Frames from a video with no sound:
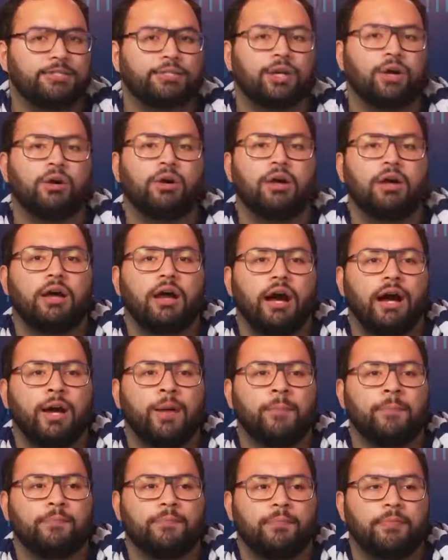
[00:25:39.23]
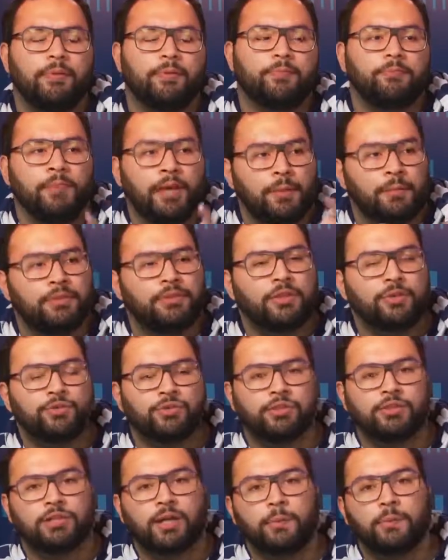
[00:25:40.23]
So maybe there
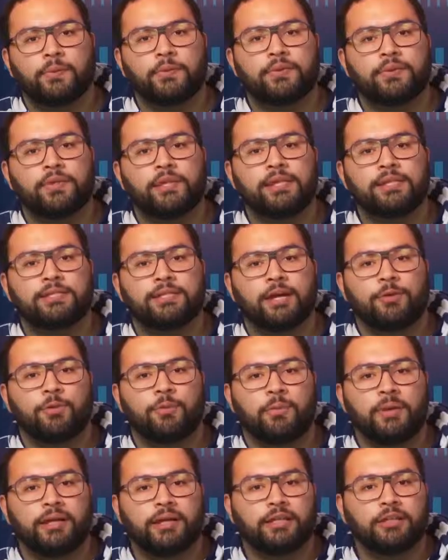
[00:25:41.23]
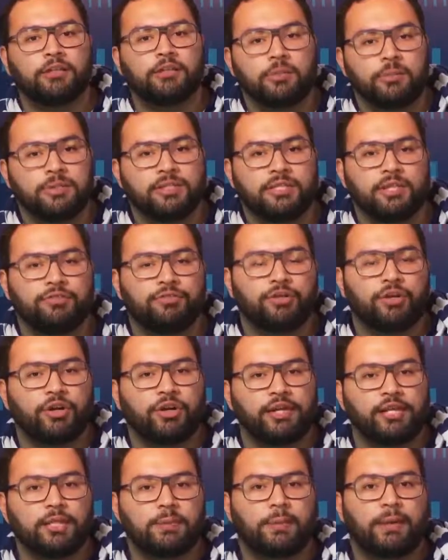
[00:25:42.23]
was a couple of things that would make it a little bit different
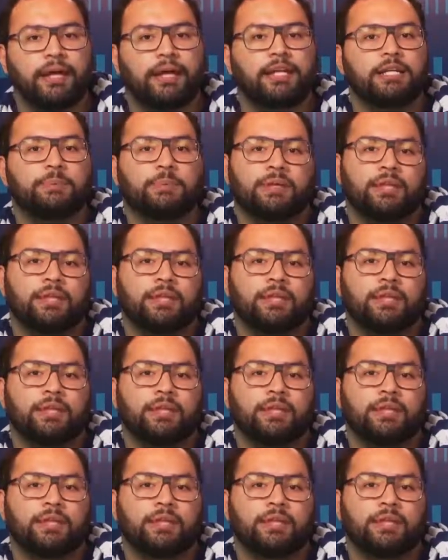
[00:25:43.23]
on each page,